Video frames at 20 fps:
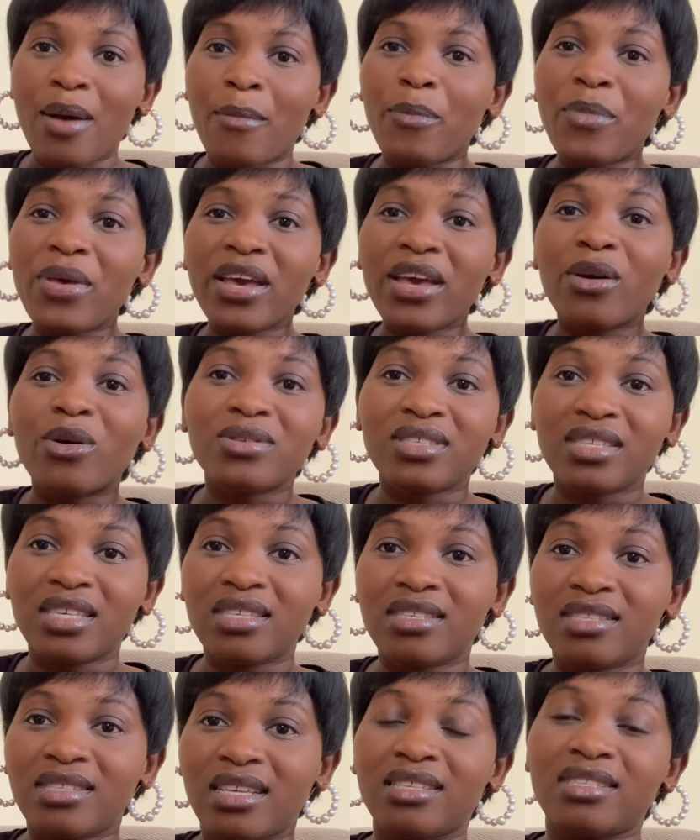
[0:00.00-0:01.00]
Be
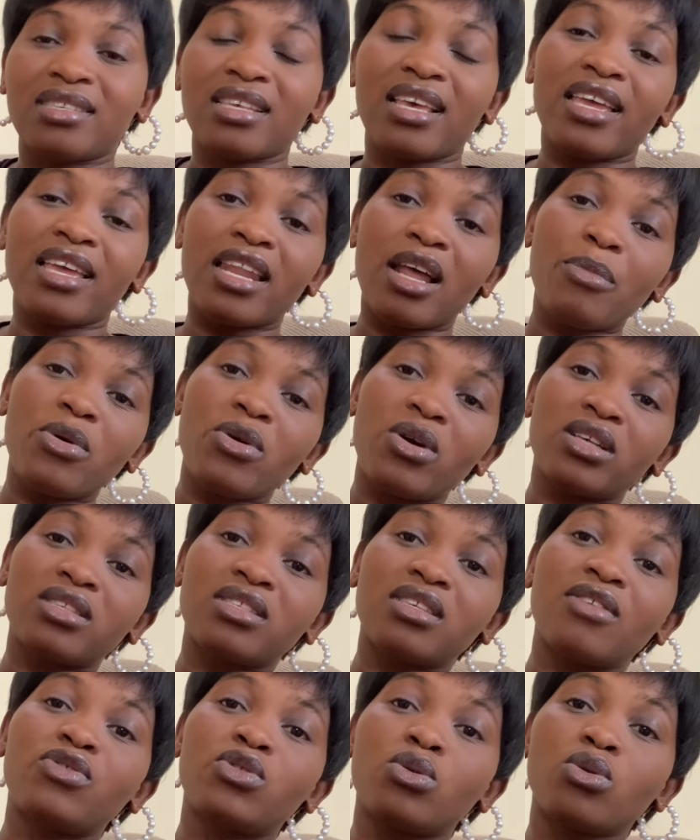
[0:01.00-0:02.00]
consistent, enable
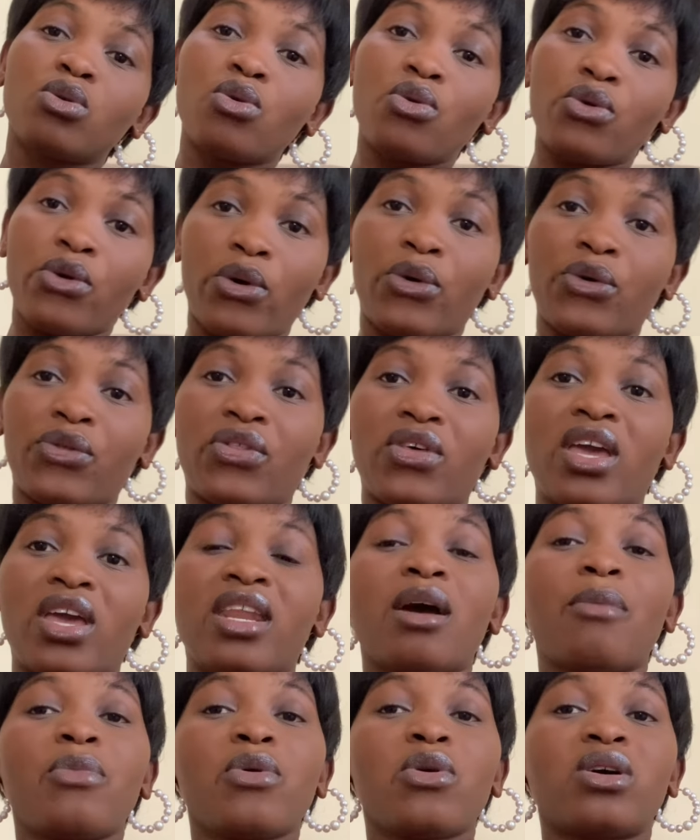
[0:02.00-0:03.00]
yourself to grow,
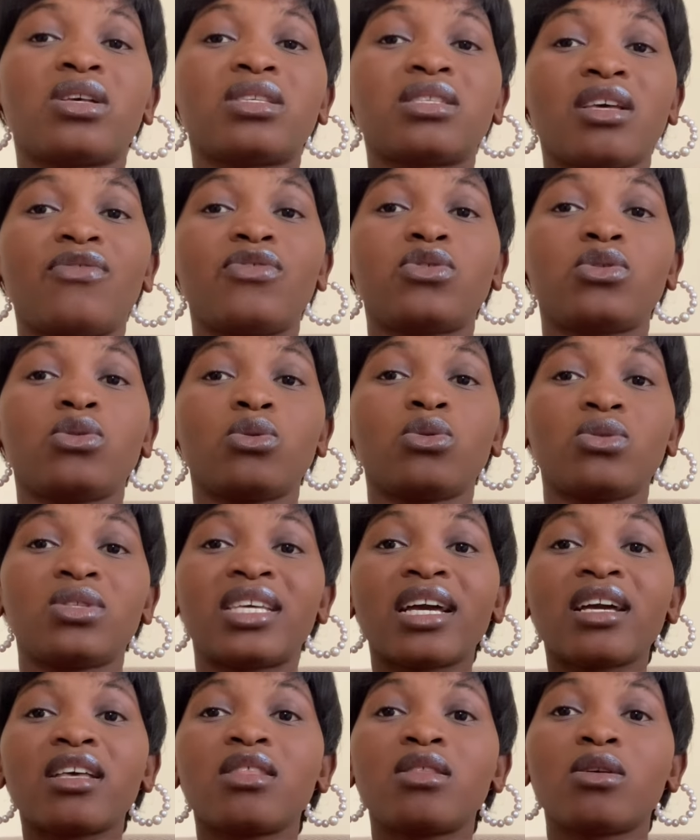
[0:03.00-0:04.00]
enable yourself to
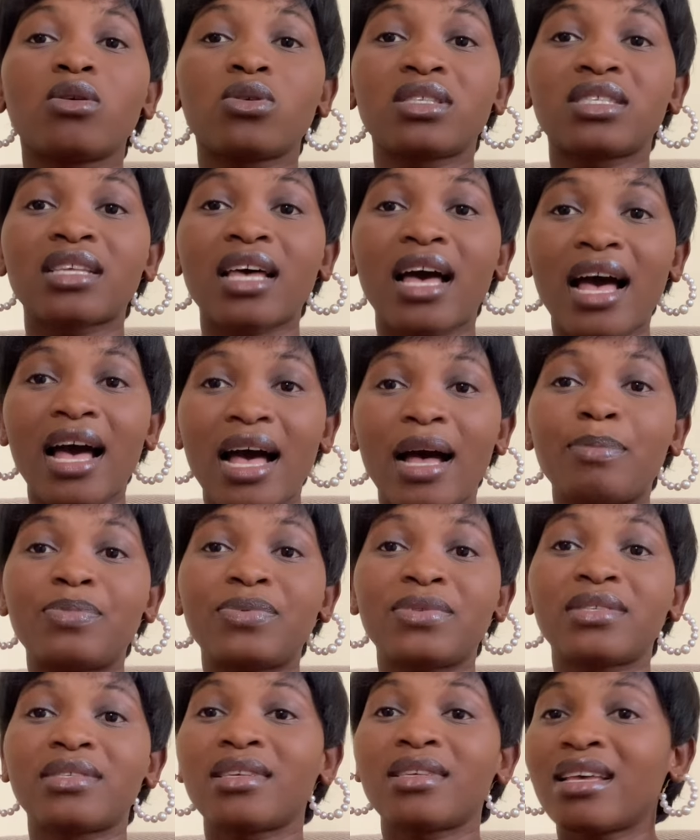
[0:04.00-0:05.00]
take those
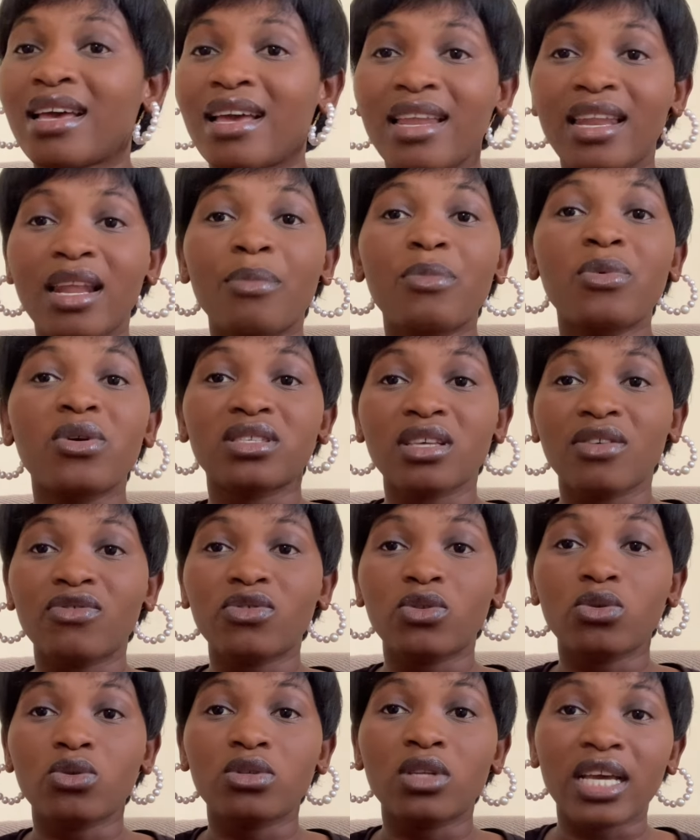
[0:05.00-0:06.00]
ups, enable
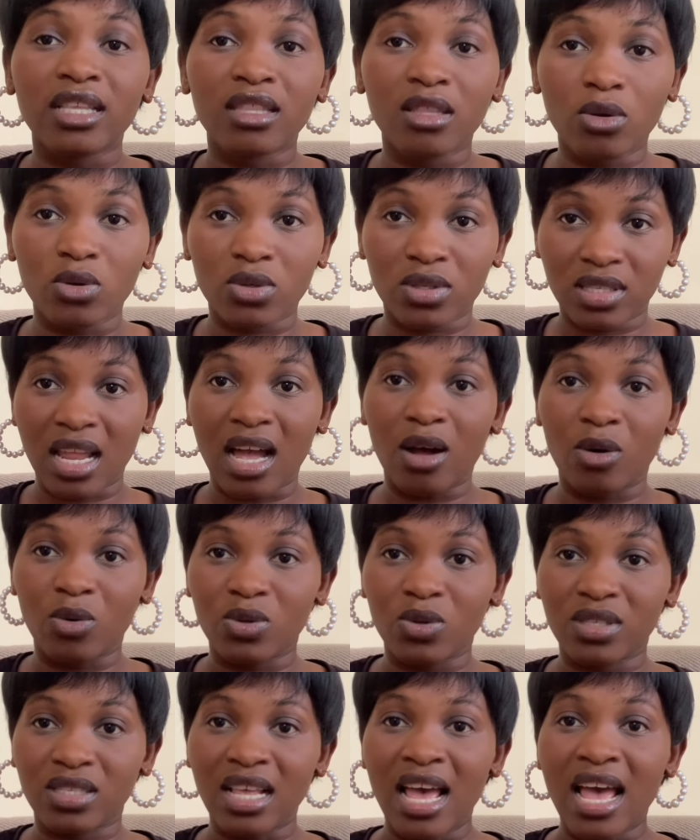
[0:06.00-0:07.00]
yourself to take those
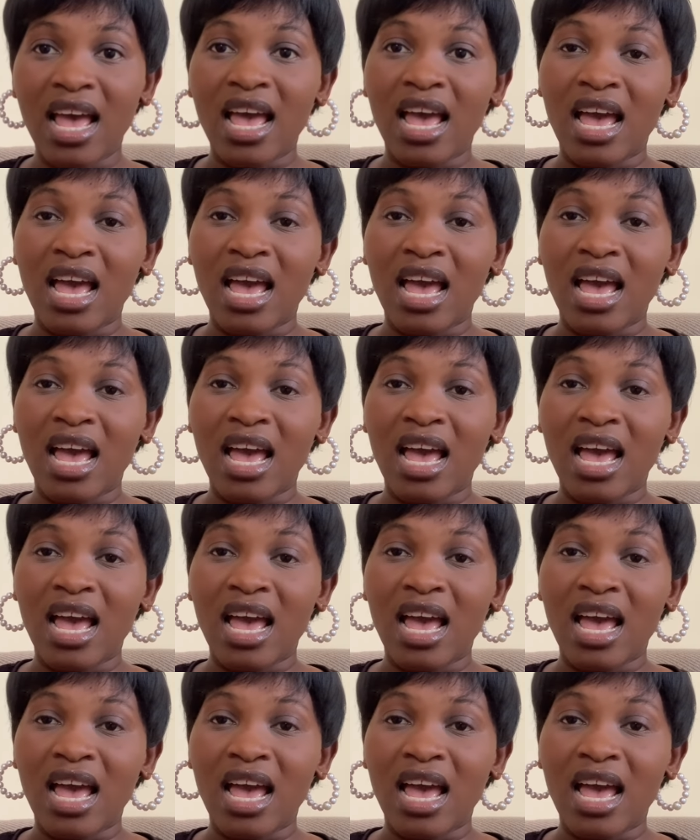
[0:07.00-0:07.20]
downs.